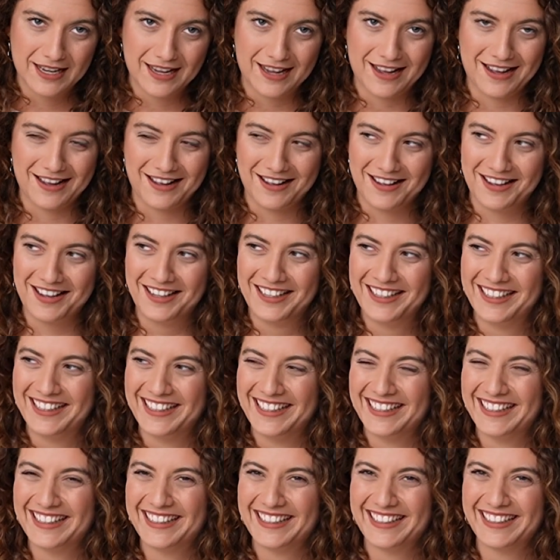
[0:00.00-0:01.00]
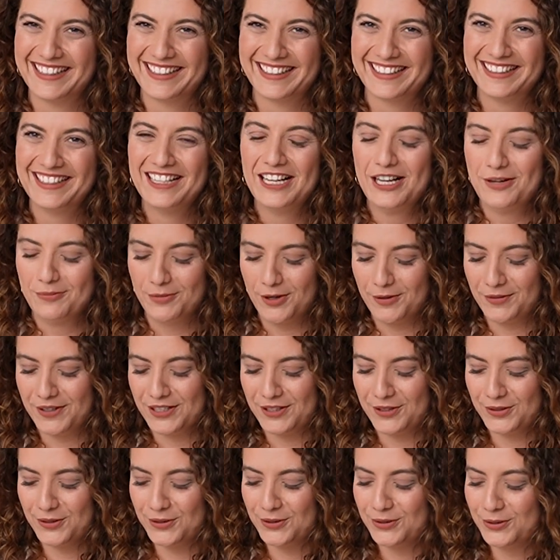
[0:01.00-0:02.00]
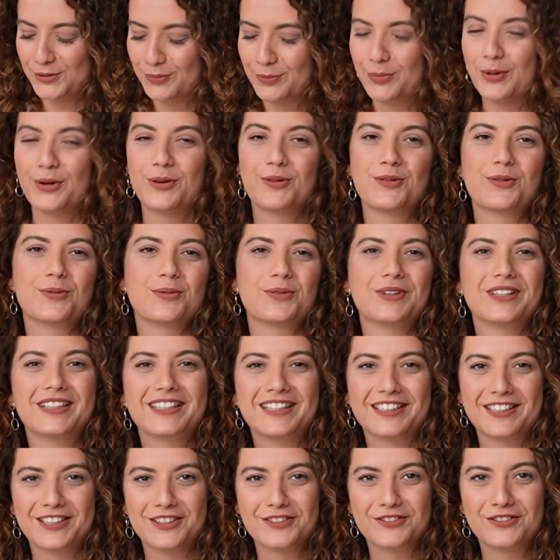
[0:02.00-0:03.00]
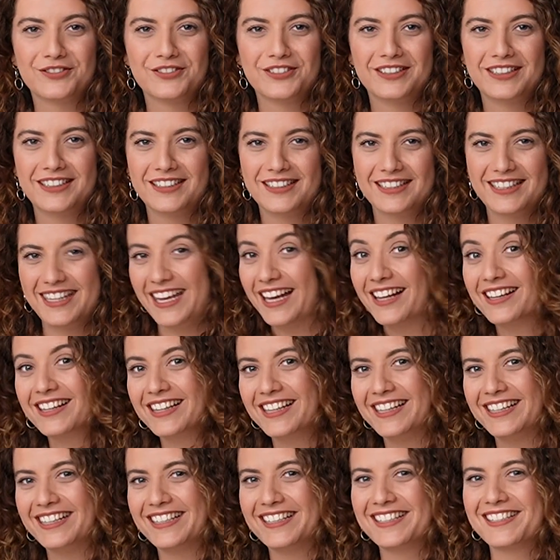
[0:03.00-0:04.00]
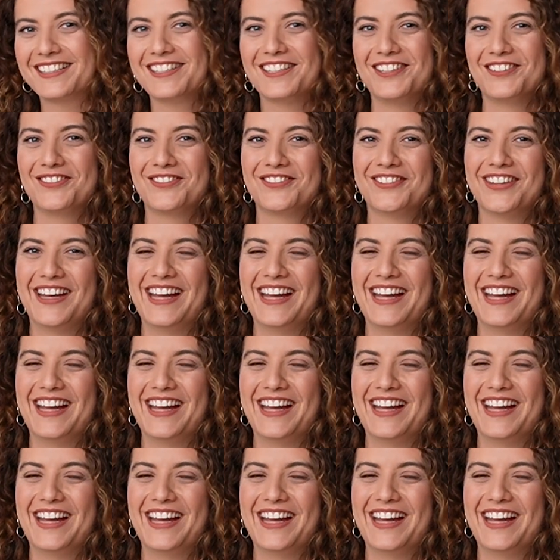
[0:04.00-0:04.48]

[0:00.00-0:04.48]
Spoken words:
But we do both really love calculating stuff.